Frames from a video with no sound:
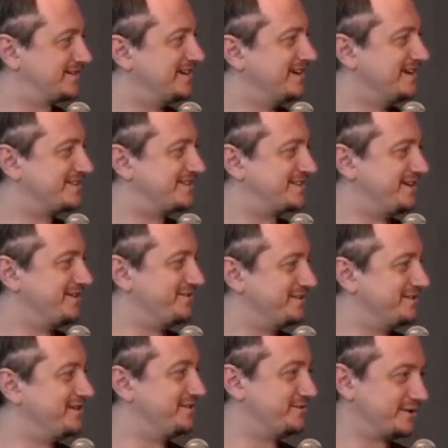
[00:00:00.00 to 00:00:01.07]
so
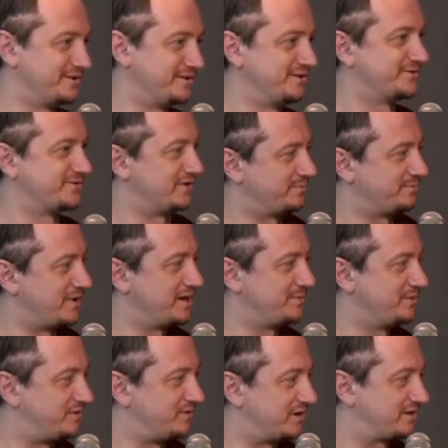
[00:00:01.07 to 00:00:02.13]
he like he started buying me
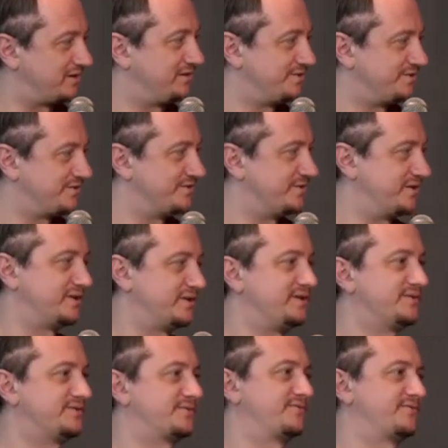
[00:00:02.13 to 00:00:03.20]
records, and like he
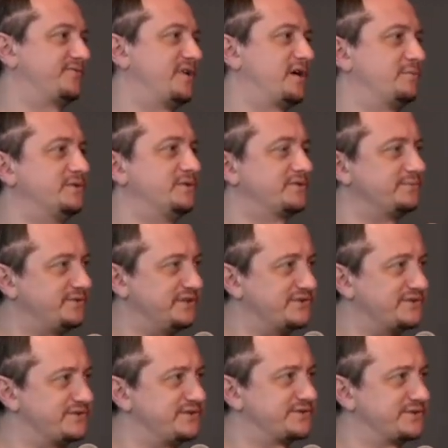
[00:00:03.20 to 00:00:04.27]
found me some
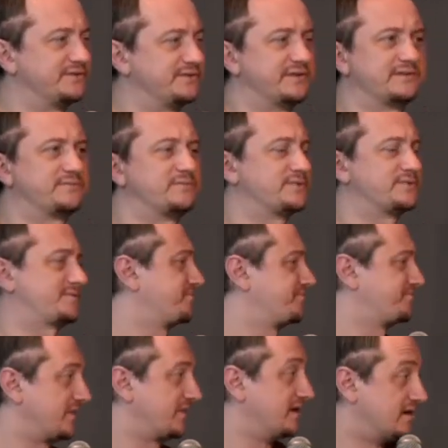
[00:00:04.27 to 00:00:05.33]
t-shirts, and it was.
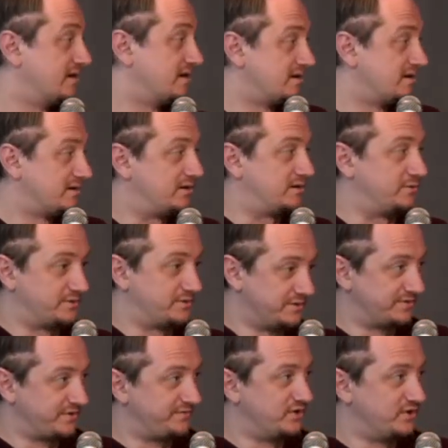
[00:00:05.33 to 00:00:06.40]
You know,
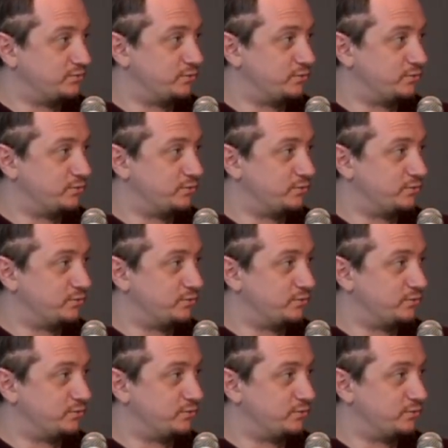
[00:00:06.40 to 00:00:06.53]
if you want to